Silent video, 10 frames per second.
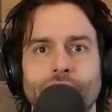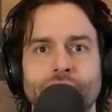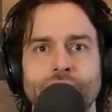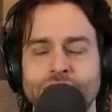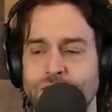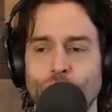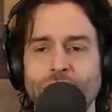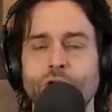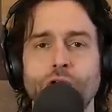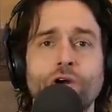It's the way
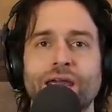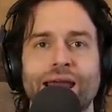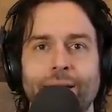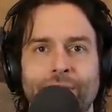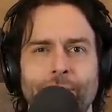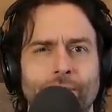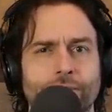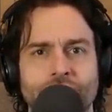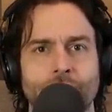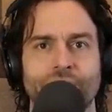you're looking at people or
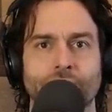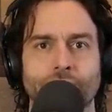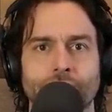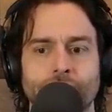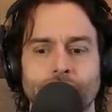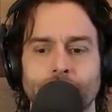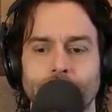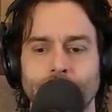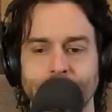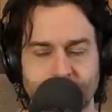something.
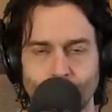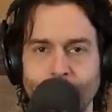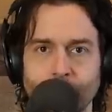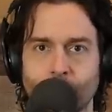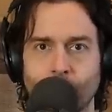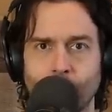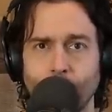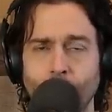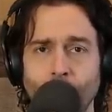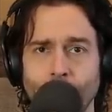It's the way you go,
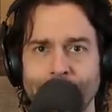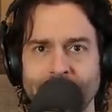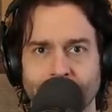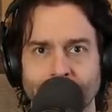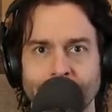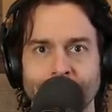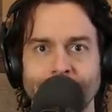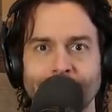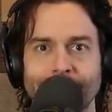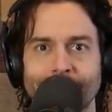oh, man,
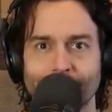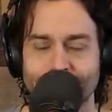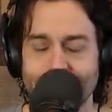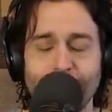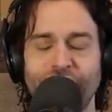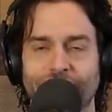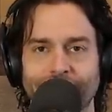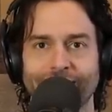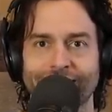or something.